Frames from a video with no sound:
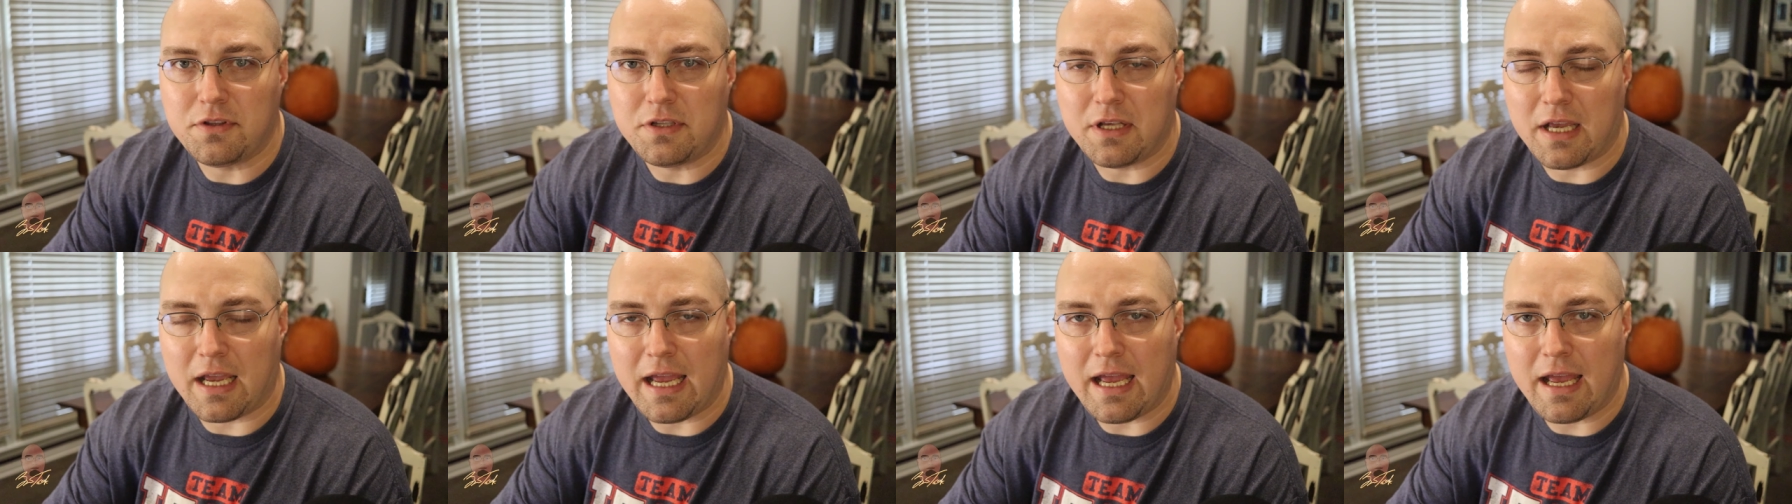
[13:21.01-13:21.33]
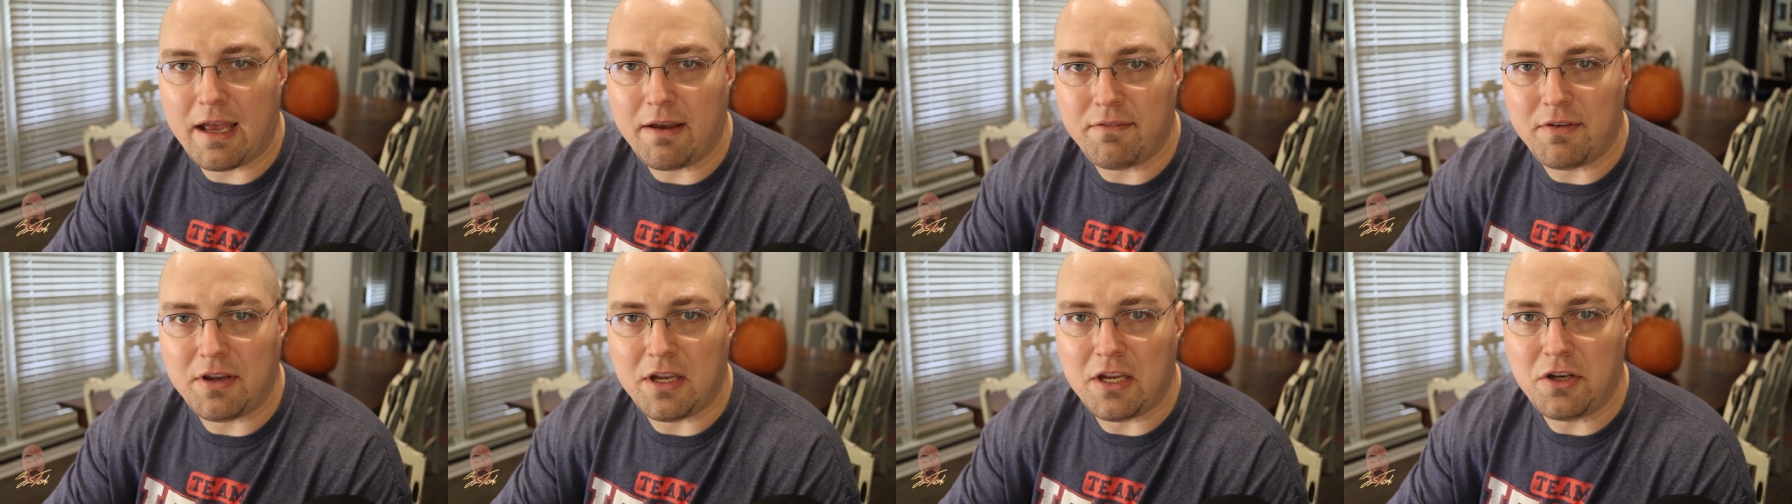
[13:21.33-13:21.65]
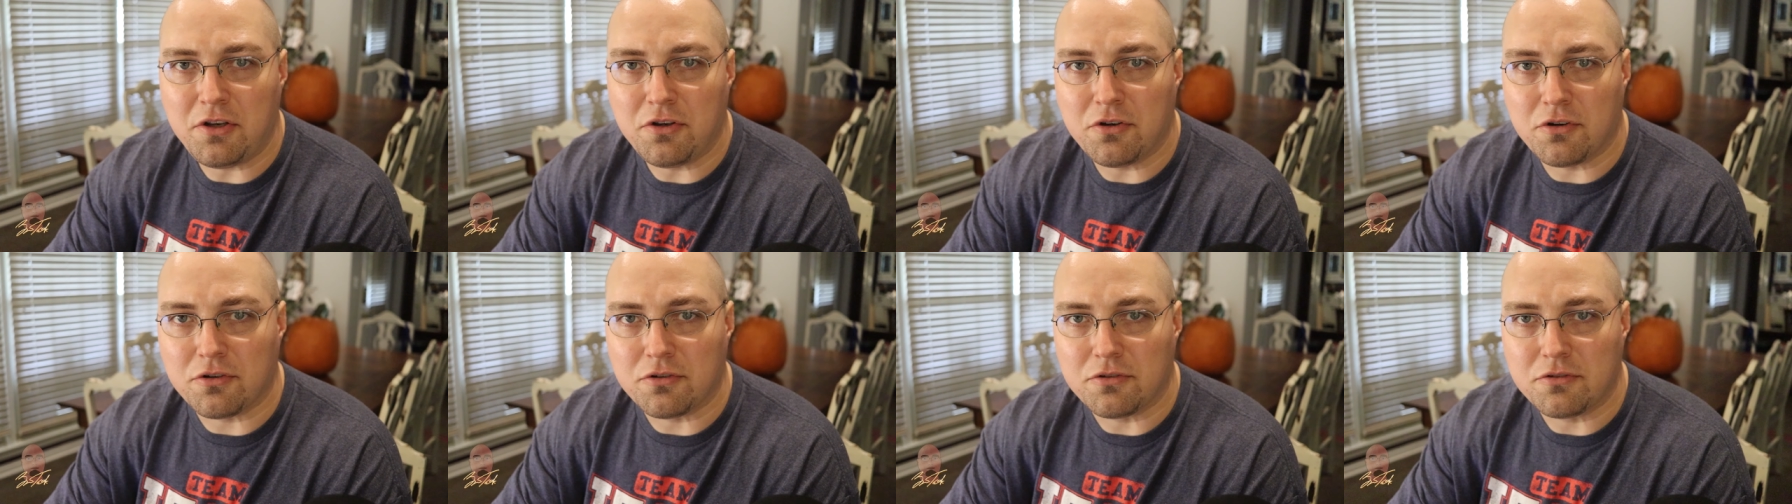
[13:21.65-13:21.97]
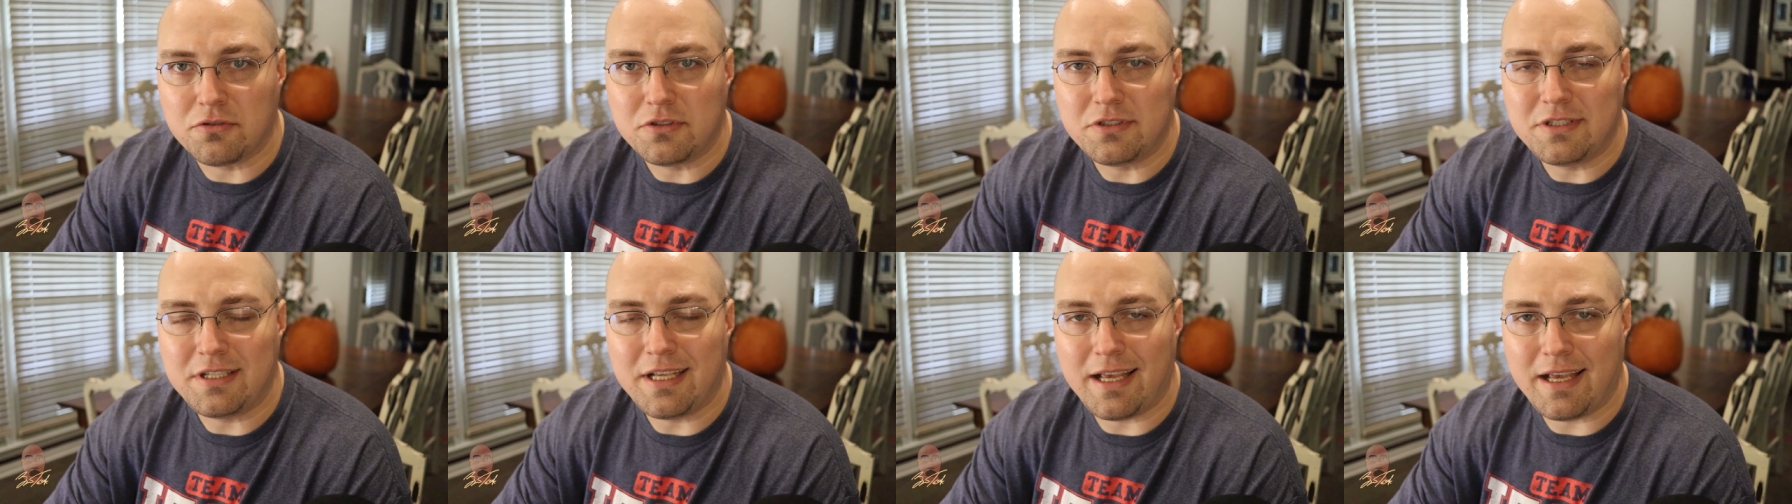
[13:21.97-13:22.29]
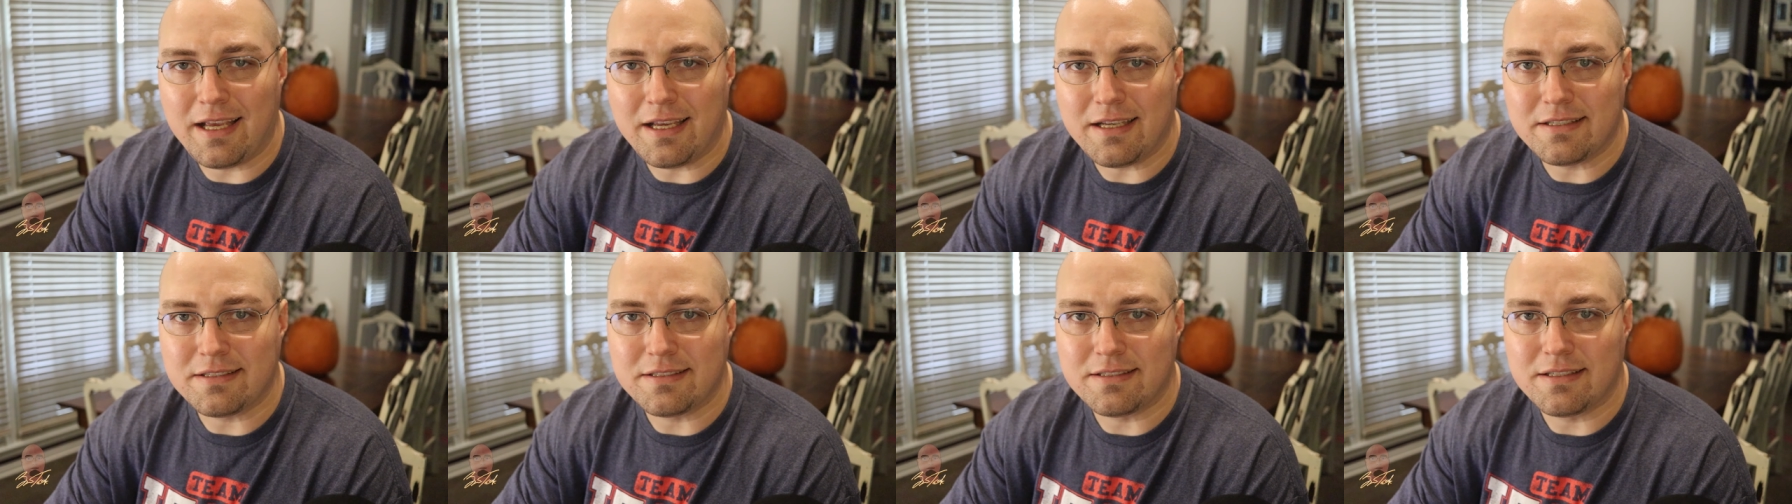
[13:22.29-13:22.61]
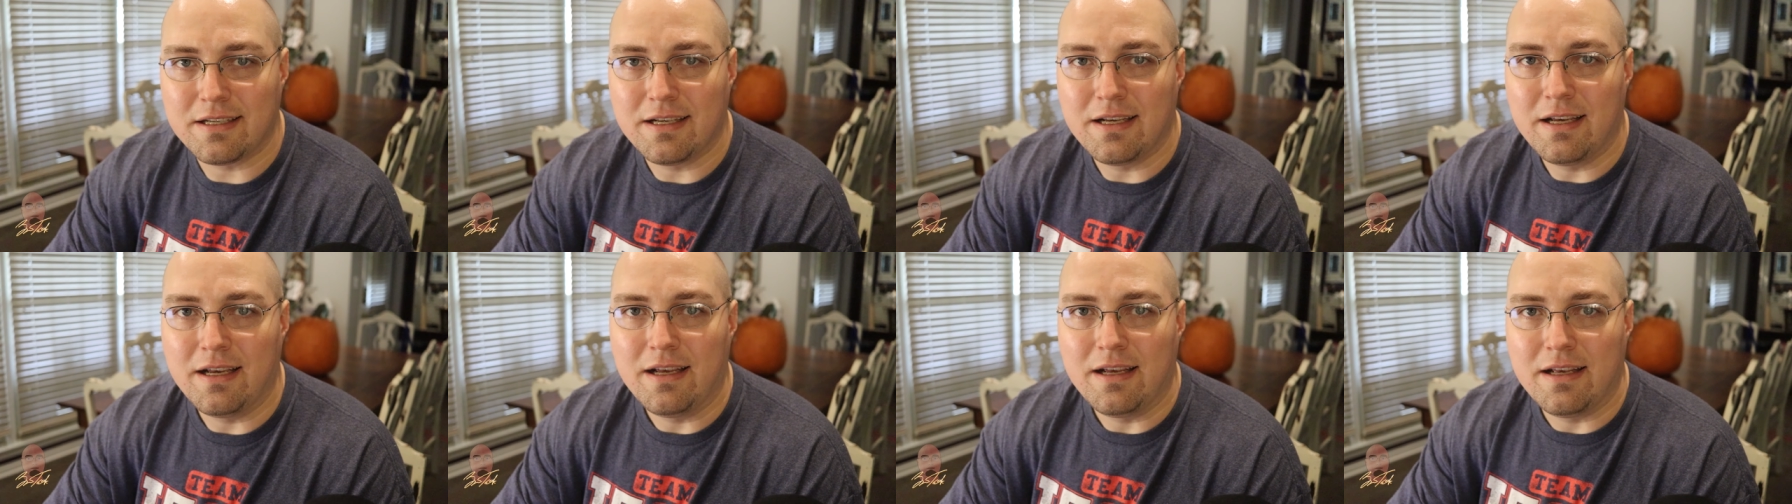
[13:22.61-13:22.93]
to have in your
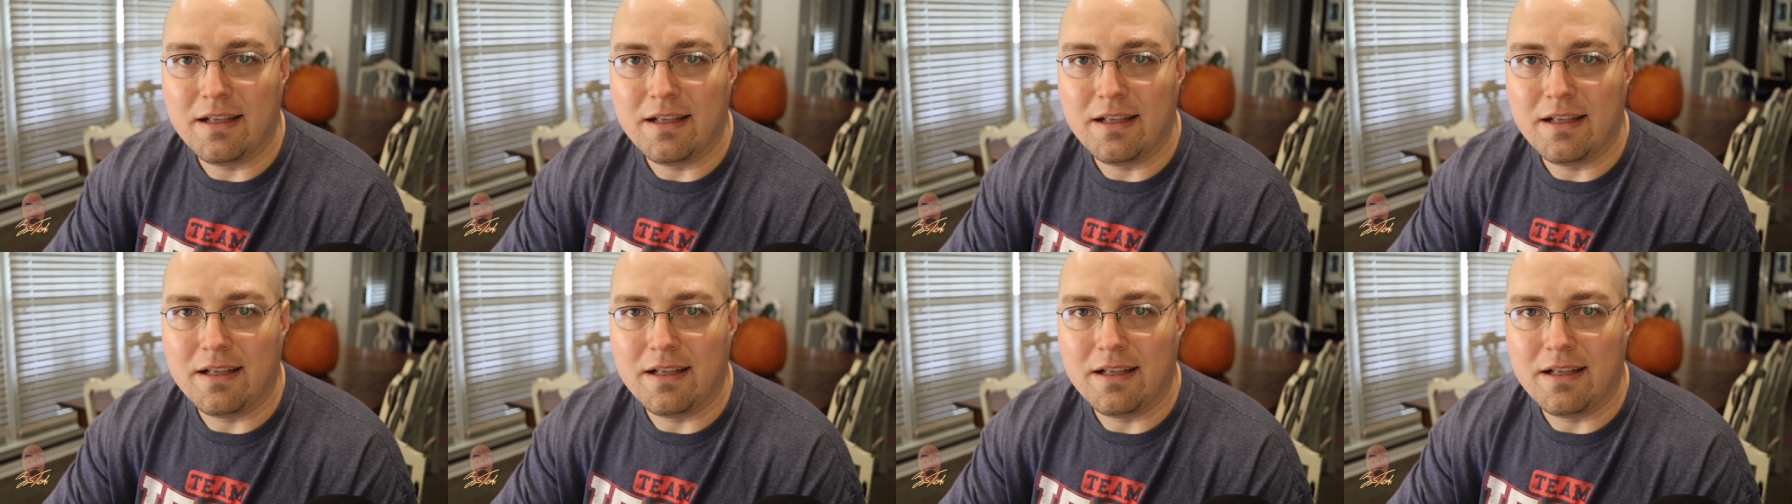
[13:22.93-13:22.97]
text,